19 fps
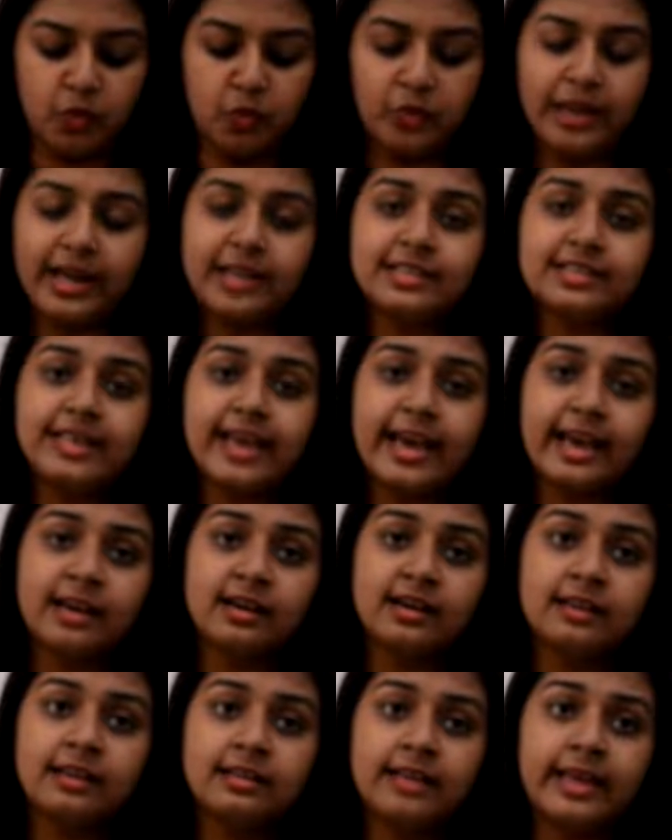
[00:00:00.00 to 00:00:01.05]
We can
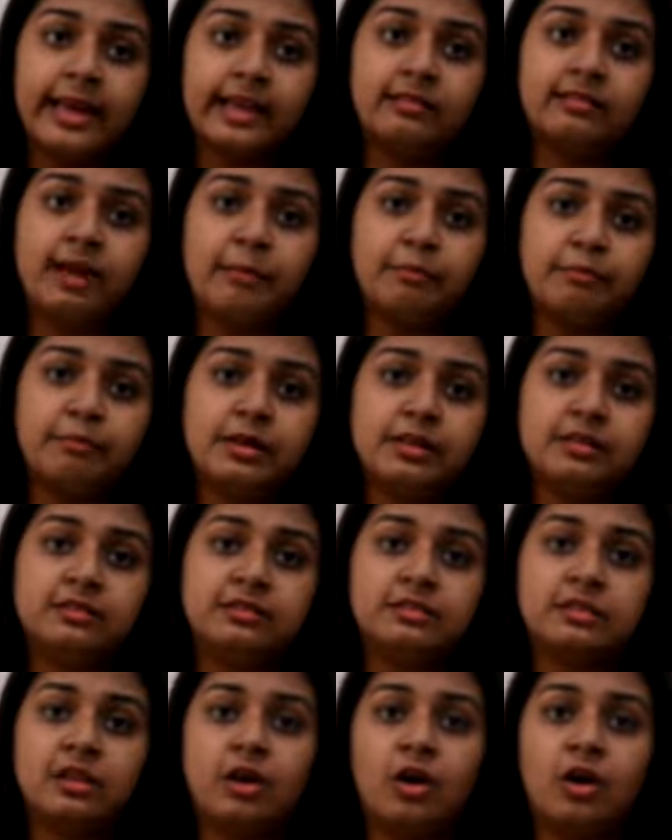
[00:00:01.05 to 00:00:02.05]
take the examples